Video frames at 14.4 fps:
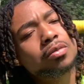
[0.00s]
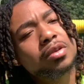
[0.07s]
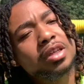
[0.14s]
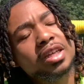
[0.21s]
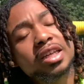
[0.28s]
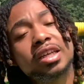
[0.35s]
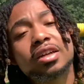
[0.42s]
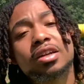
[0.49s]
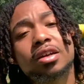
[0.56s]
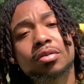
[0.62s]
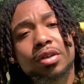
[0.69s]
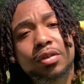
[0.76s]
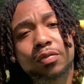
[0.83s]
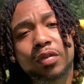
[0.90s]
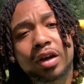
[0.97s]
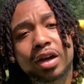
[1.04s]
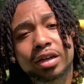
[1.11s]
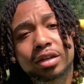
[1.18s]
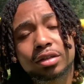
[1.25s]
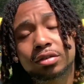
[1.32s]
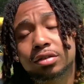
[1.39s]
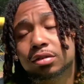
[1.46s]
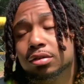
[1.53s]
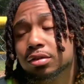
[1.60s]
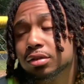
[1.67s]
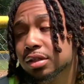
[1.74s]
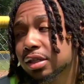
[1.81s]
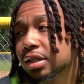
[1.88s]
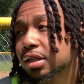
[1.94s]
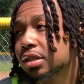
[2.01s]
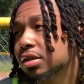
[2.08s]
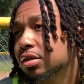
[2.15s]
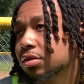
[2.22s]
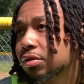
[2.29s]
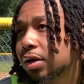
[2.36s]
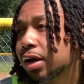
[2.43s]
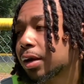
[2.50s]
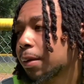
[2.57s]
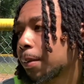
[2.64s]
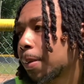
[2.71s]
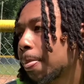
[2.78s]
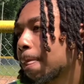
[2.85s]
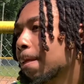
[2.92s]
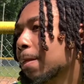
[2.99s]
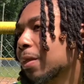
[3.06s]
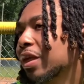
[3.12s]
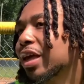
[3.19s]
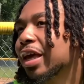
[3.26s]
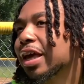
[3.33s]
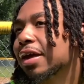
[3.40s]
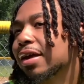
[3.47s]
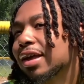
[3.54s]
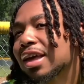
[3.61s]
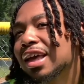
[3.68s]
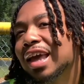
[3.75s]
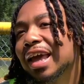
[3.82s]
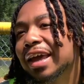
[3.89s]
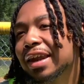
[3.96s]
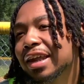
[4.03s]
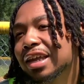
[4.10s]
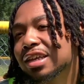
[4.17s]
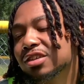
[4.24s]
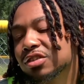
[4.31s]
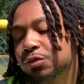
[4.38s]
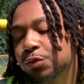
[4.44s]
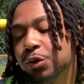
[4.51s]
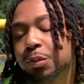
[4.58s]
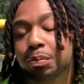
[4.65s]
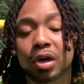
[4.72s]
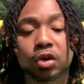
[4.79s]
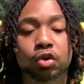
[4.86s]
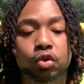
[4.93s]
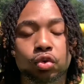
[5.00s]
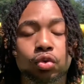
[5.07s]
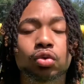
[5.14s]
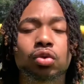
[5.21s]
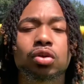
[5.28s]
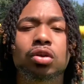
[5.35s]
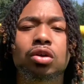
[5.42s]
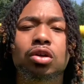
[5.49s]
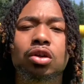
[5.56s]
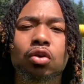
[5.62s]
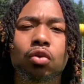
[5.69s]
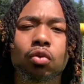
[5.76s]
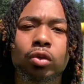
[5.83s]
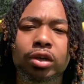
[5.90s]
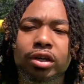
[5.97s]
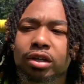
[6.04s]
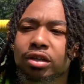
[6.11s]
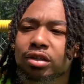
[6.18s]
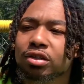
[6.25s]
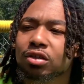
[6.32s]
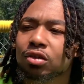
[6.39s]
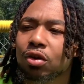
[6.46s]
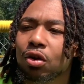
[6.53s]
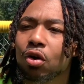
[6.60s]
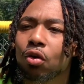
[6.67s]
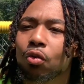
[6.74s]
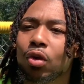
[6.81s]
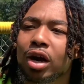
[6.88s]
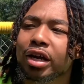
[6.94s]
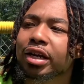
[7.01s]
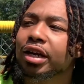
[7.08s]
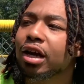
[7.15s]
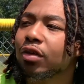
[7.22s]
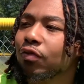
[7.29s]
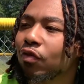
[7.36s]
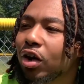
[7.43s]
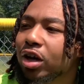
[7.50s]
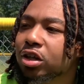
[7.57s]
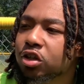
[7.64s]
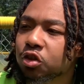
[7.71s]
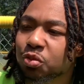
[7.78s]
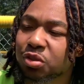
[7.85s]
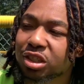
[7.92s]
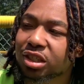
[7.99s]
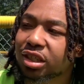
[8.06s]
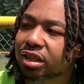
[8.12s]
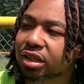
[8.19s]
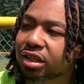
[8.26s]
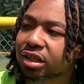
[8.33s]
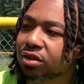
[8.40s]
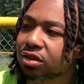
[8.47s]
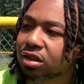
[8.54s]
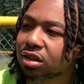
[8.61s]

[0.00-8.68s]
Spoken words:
He ended up getting fired, okay, right? And his rebuttal was on why he got fired is because